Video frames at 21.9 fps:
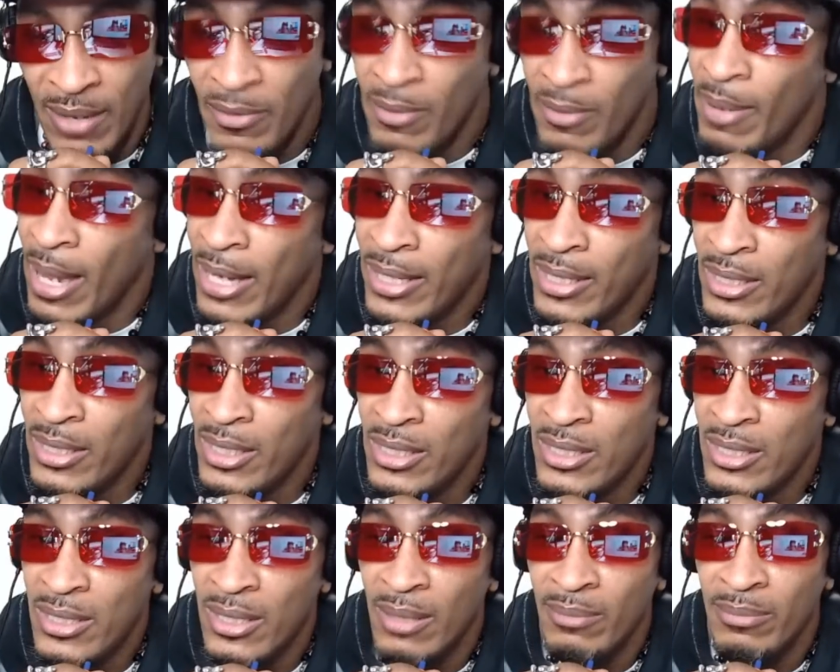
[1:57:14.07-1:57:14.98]
Everybody
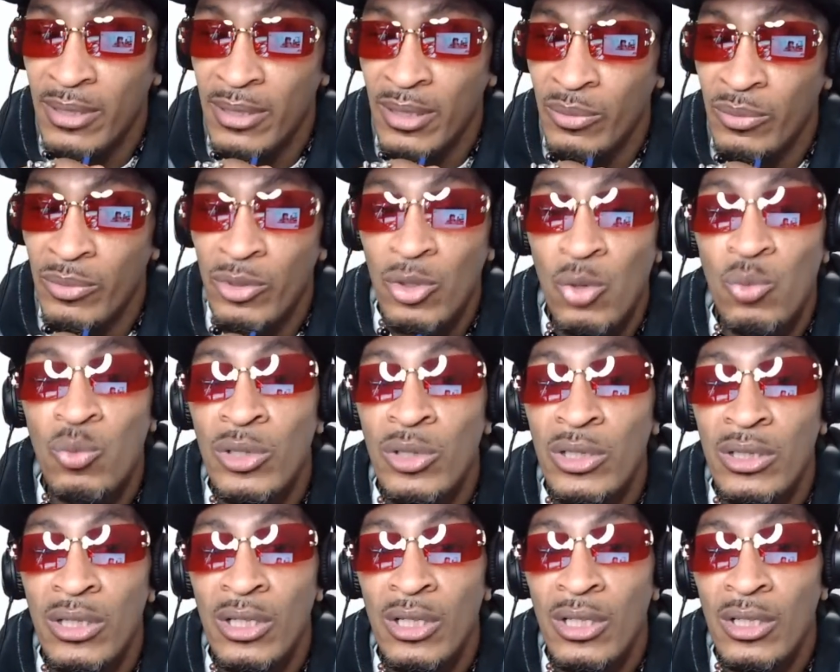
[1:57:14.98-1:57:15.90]
needs
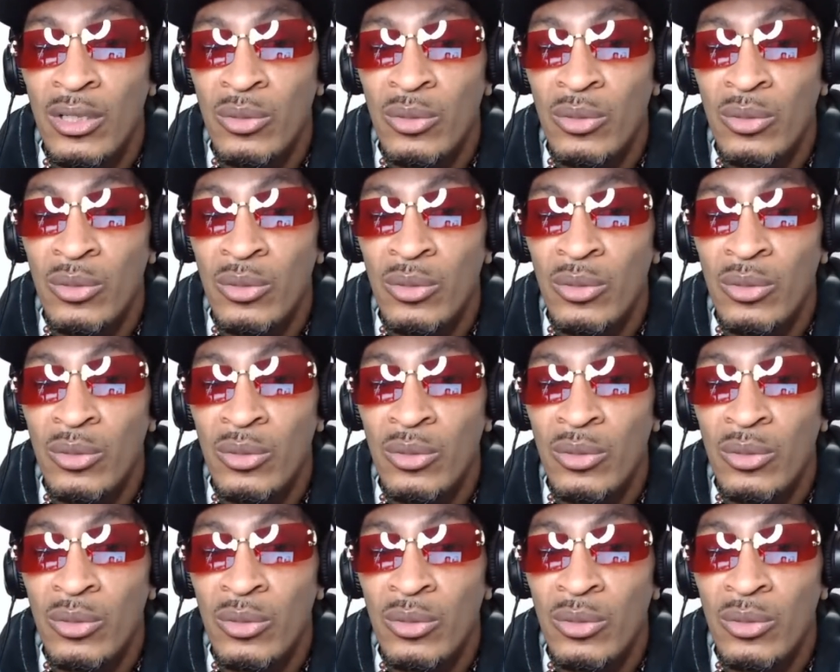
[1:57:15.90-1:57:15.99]
something.